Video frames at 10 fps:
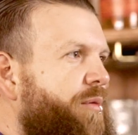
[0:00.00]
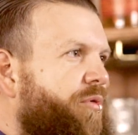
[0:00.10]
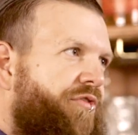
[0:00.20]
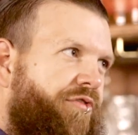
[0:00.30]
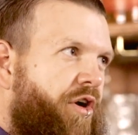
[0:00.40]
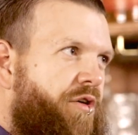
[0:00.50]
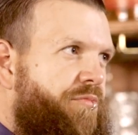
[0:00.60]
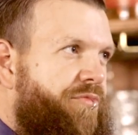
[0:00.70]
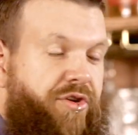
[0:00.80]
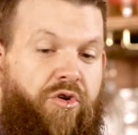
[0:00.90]
people
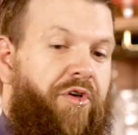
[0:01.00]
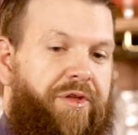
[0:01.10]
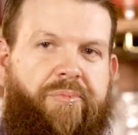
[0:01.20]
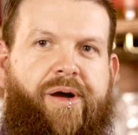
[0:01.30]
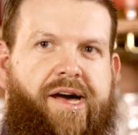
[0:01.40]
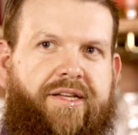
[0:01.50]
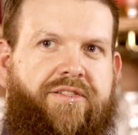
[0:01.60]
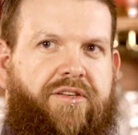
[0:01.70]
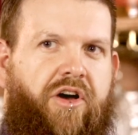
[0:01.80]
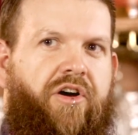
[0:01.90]
from the northern
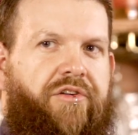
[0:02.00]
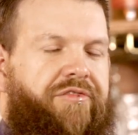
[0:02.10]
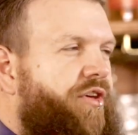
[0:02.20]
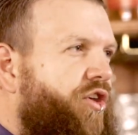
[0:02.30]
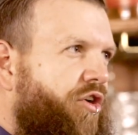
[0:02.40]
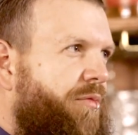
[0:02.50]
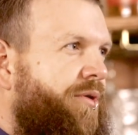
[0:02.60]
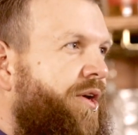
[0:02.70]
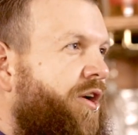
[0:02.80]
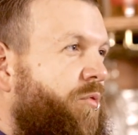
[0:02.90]
parts of
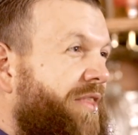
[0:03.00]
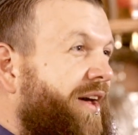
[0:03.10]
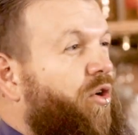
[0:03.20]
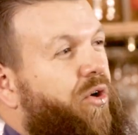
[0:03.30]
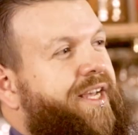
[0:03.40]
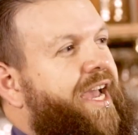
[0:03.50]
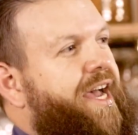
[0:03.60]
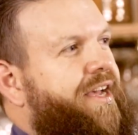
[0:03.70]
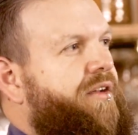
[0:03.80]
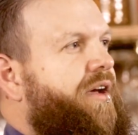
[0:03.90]
Europe where they already
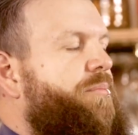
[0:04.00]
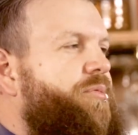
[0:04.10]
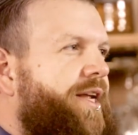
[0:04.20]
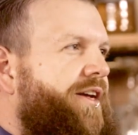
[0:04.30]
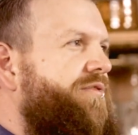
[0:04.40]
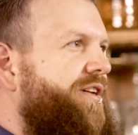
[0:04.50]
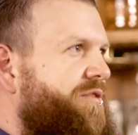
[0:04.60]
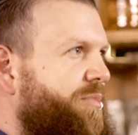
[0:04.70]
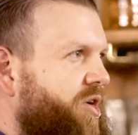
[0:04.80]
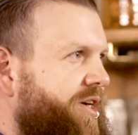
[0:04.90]
had plenty of
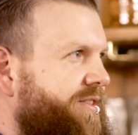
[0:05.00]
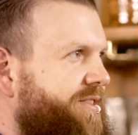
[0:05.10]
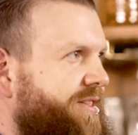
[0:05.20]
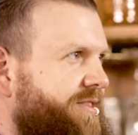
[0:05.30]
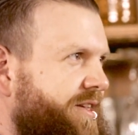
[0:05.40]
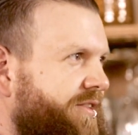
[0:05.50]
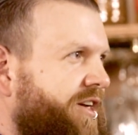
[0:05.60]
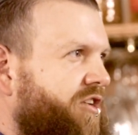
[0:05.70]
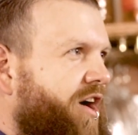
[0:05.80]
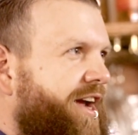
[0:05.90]
experience
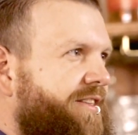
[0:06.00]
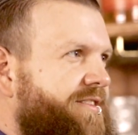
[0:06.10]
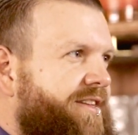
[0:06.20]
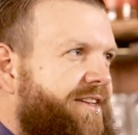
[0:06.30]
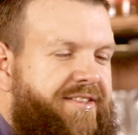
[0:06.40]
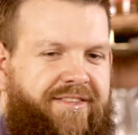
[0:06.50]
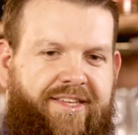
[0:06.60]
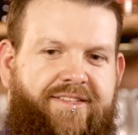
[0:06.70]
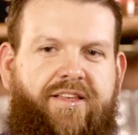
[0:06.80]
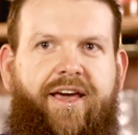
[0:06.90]
distilling grains into
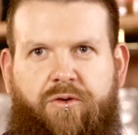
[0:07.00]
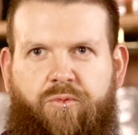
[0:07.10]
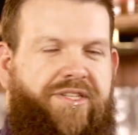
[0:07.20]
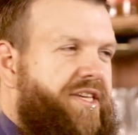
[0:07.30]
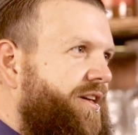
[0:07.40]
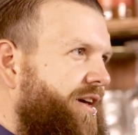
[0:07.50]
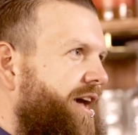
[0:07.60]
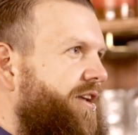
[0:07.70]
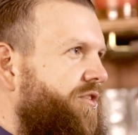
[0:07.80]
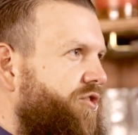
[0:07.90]
things like whiskey
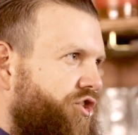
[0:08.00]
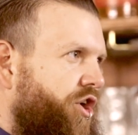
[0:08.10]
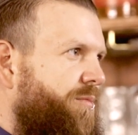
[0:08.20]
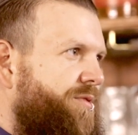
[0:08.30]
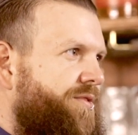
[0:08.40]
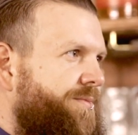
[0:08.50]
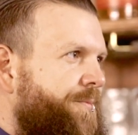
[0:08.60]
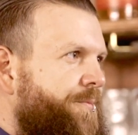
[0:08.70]
and schnapps.